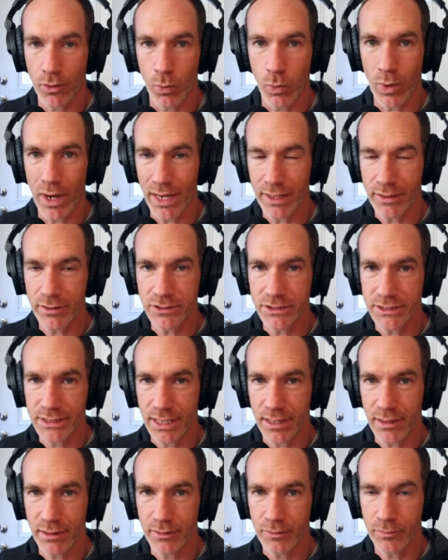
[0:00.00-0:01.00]
wider
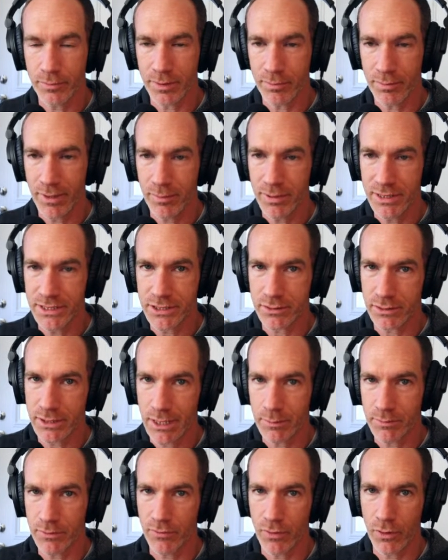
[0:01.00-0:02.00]
sound, but maybe still
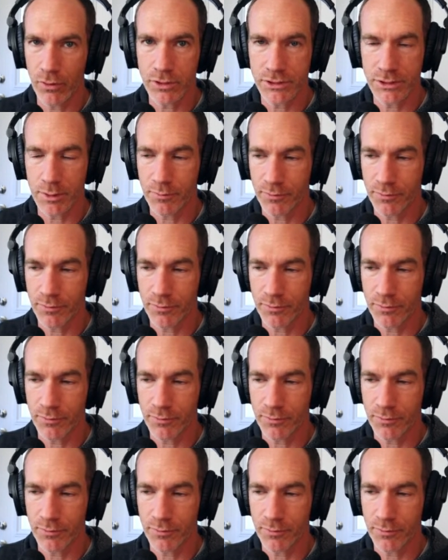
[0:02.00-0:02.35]
keep the vocals